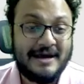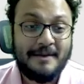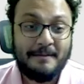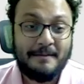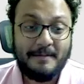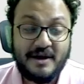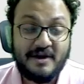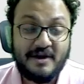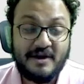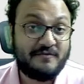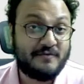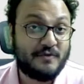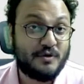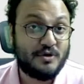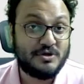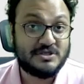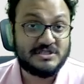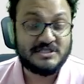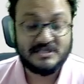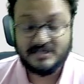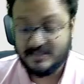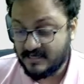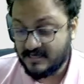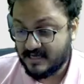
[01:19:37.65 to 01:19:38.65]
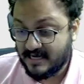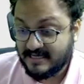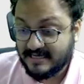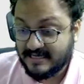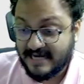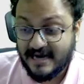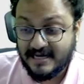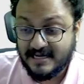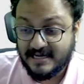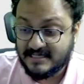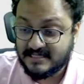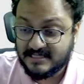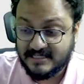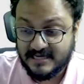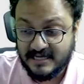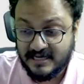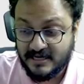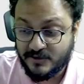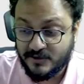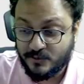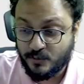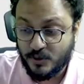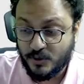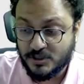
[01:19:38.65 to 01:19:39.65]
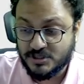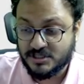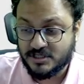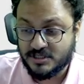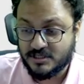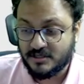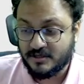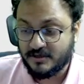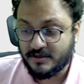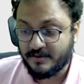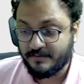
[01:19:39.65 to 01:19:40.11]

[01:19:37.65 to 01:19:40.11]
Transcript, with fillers: But of course, uh, at Tata Steel, it wasn't.